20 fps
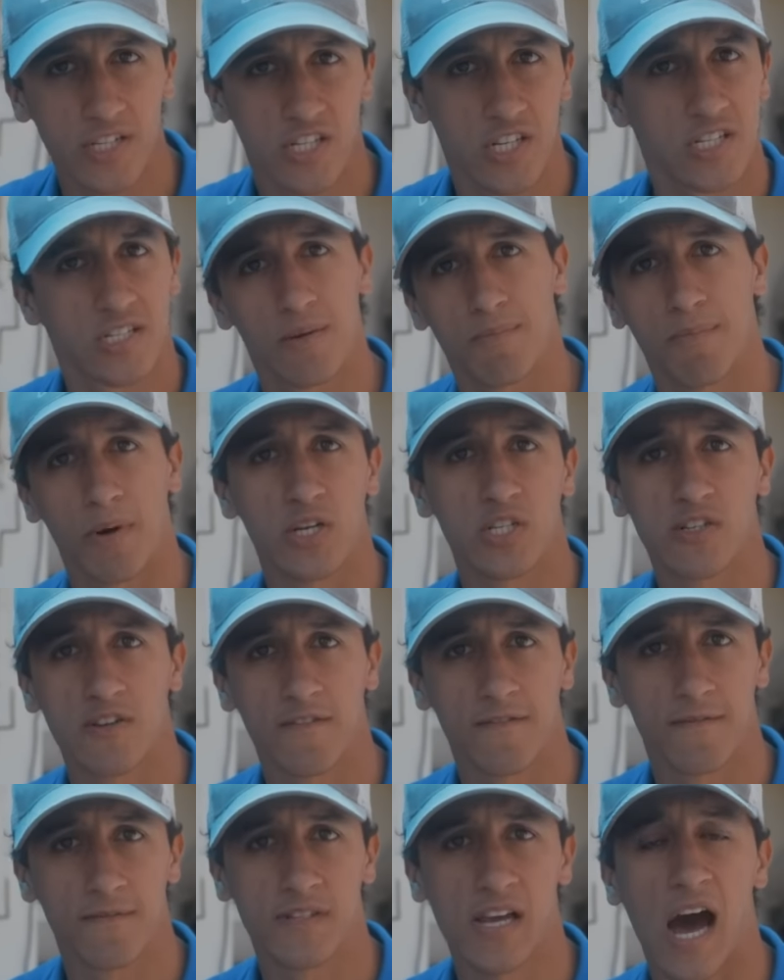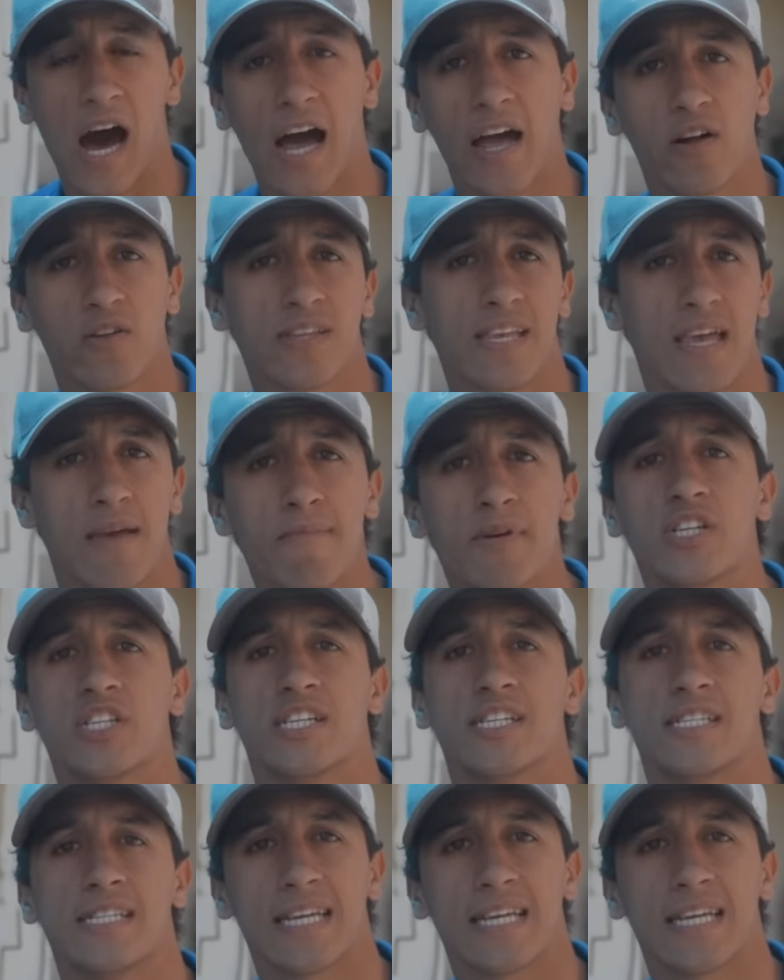It's just a bunch of tiled images